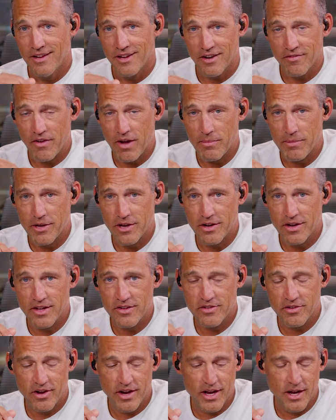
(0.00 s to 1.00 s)
you can find me on
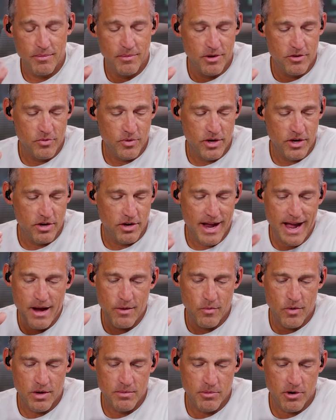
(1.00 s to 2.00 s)
Instagram, on Twitter, at
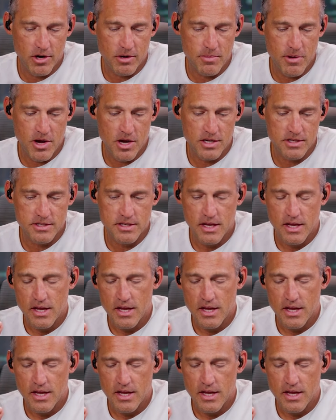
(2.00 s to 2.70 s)
one Mark Moss.